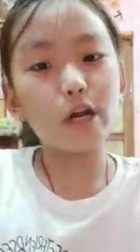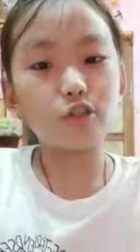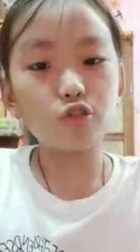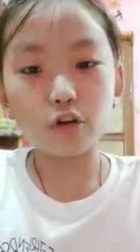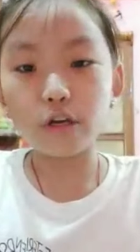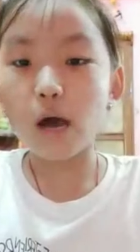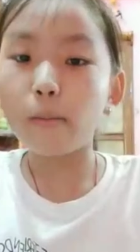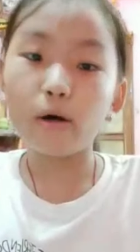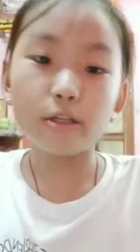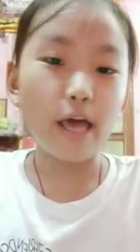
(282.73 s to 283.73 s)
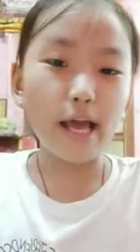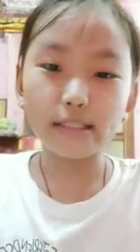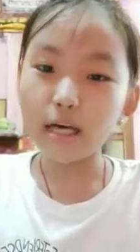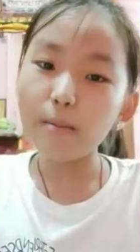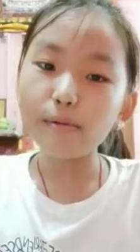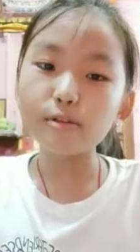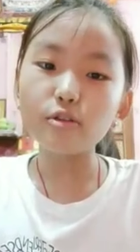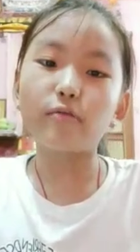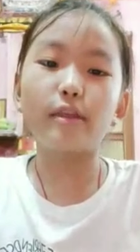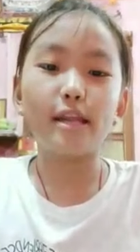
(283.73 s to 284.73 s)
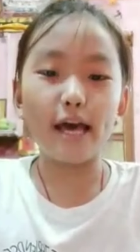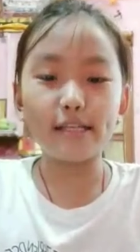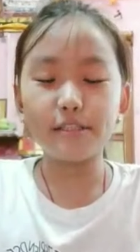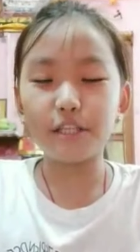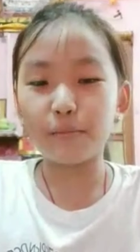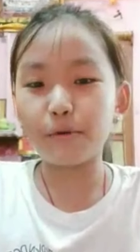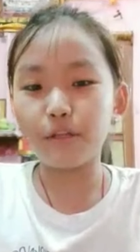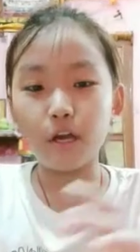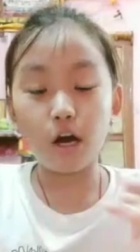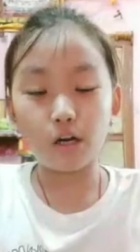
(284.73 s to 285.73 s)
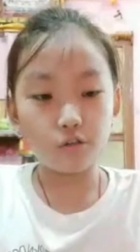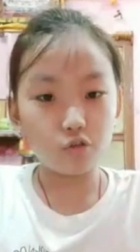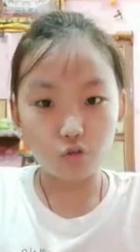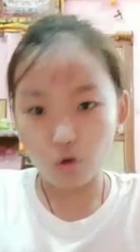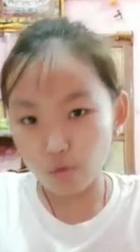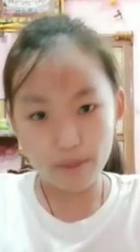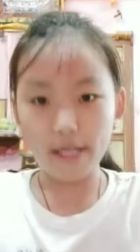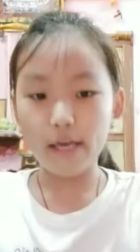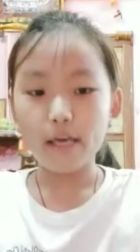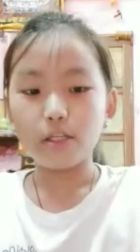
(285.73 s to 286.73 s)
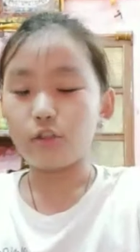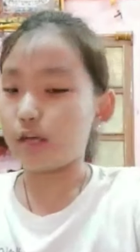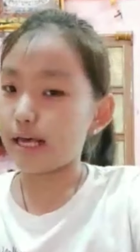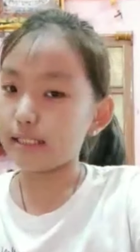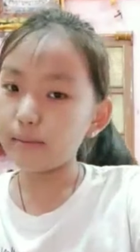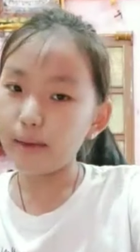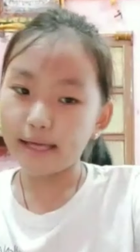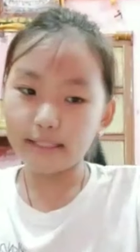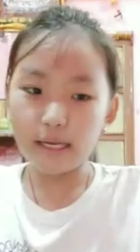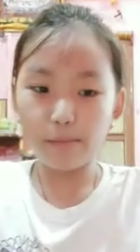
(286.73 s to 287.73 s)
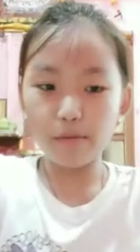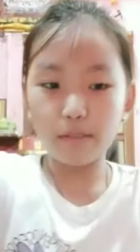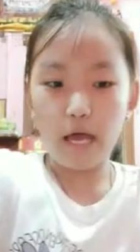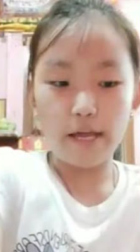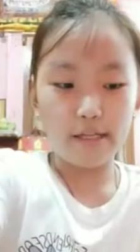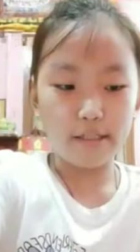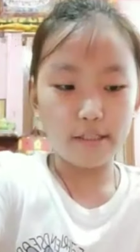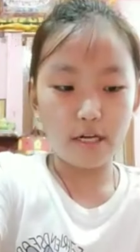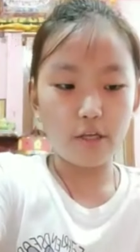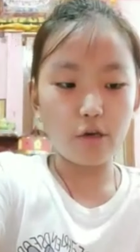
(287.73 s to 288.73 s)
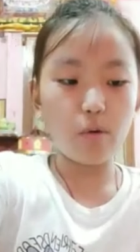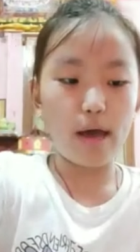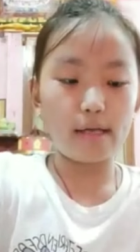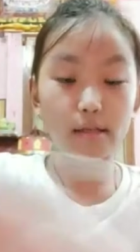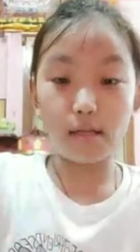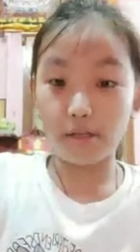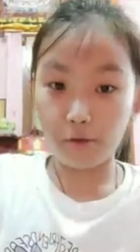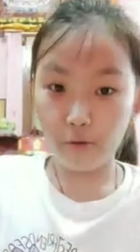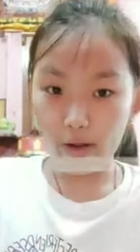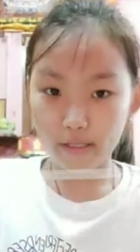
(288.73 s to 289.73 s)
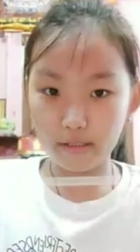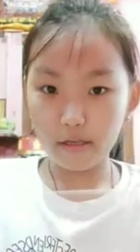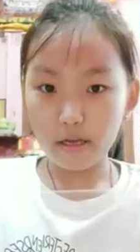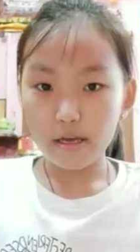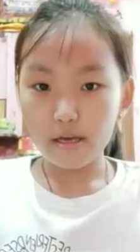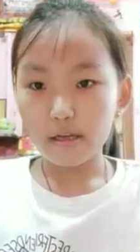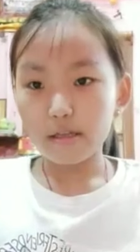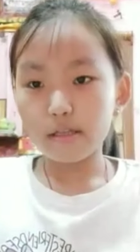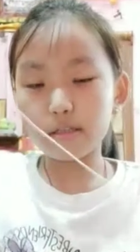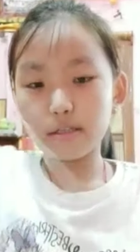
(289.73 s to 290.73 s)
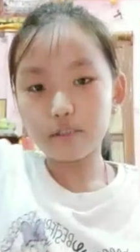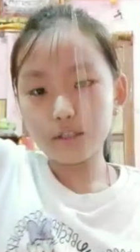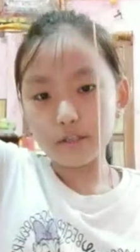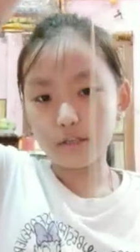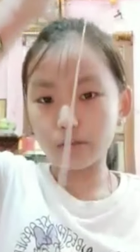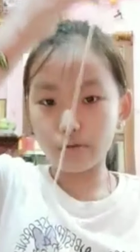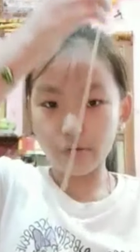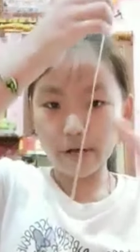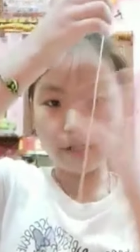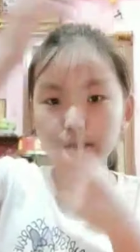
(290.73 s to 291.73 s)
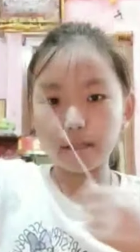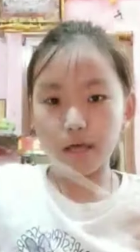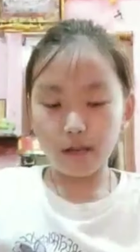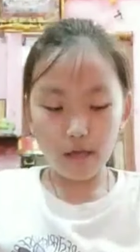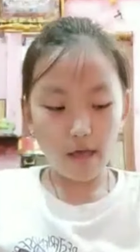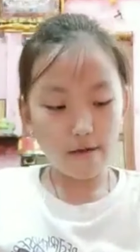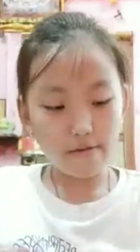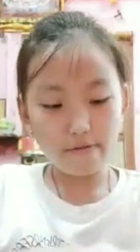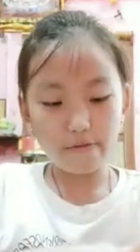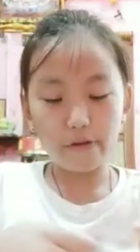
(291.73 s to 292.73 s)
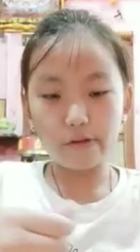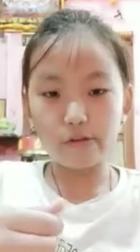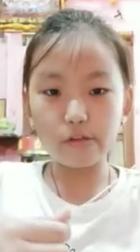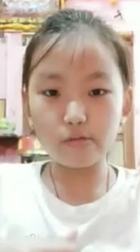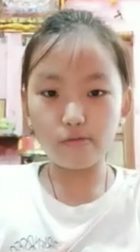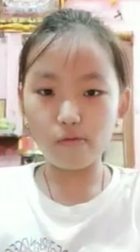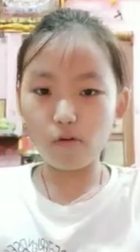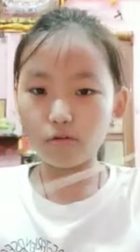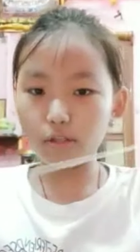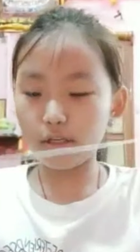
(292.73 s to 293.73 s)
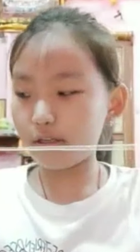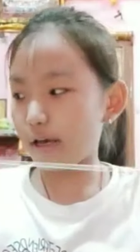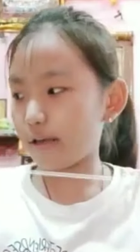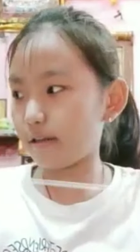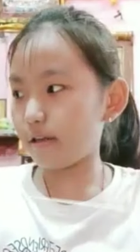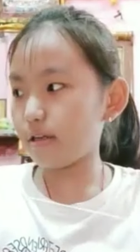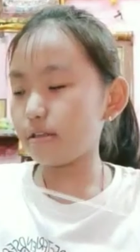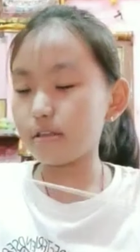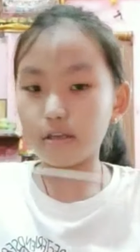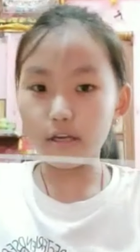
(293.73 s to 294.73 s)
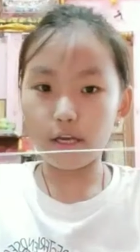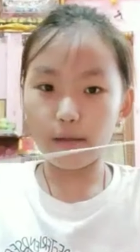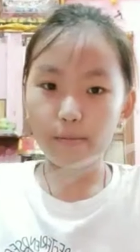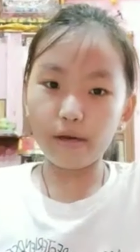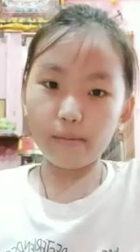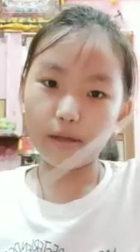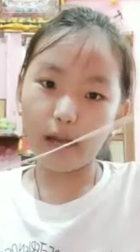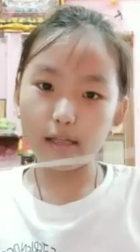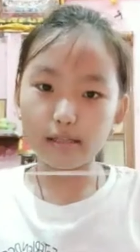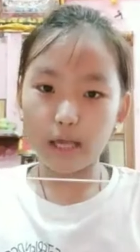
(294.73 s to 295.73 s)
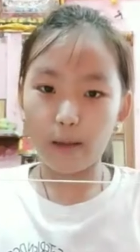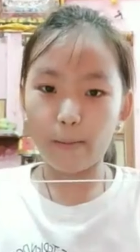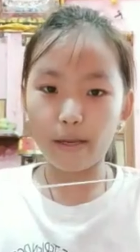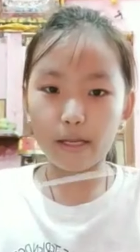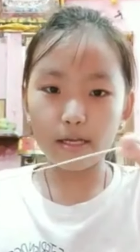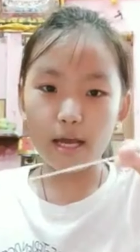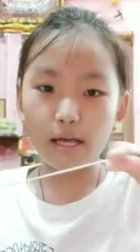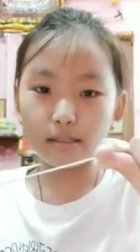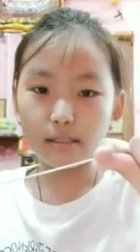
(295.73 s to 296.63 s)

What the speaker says: are talking about the examples of the line segment, there are so many. So some examples I can tell you as a thread. This is just a thread, and if you just fold it like this, it can become a line segment. It has